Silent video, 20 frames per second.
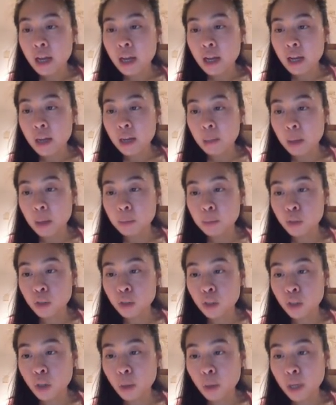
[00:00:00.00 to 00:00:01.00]
I'm just
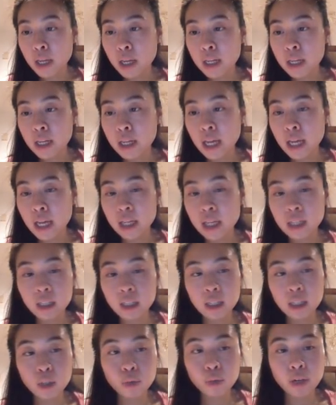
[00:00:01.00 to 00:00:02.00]
going to go ahead and
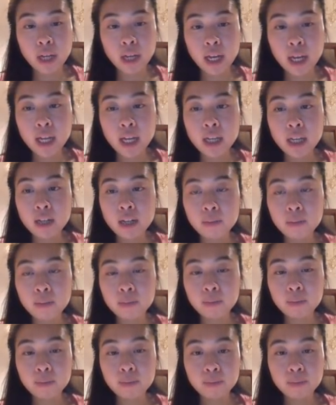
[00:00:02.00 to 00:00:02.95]
click create.